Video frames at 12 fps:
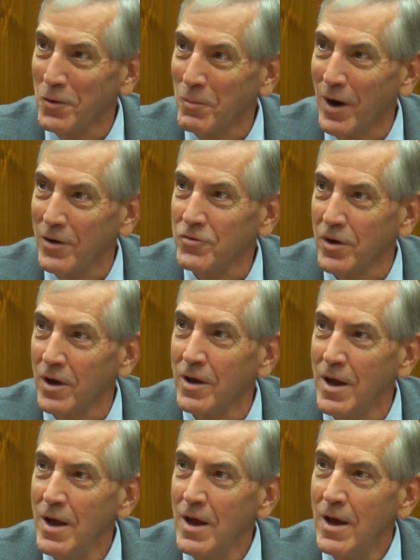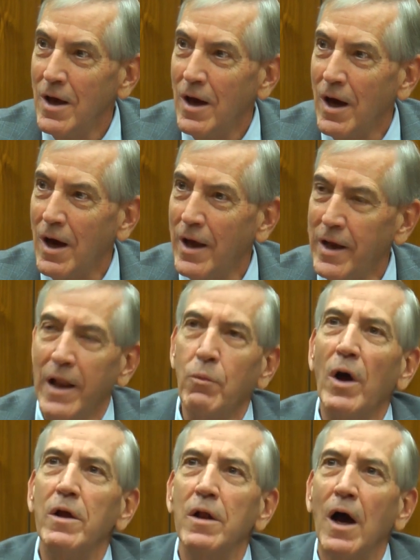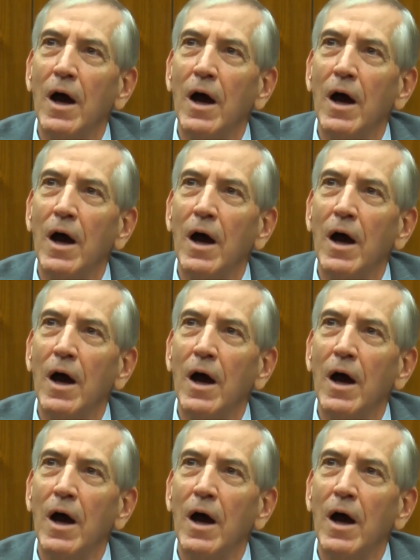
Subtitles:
Nebraska. And anyway,